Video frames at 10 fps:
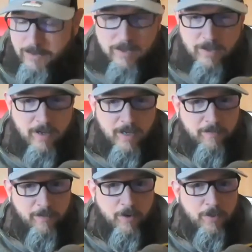who's
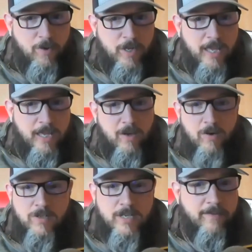for thirty-eight
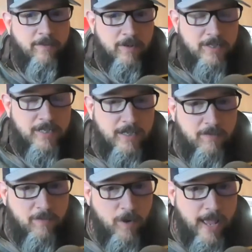years never exceeded
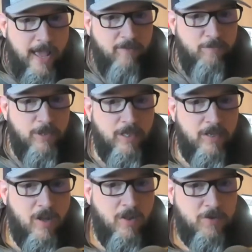four and a half million
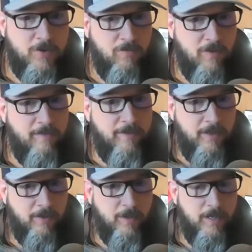dollars in
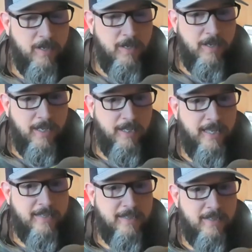revenue. In
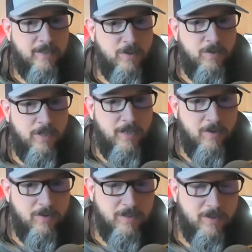less than two
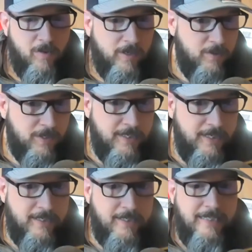years is going to
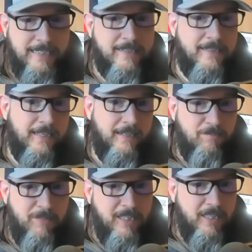exceed sixteen
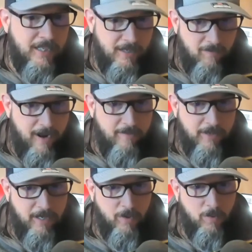million in
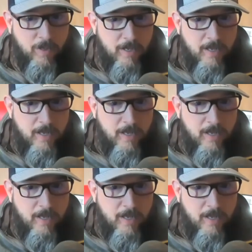revenue.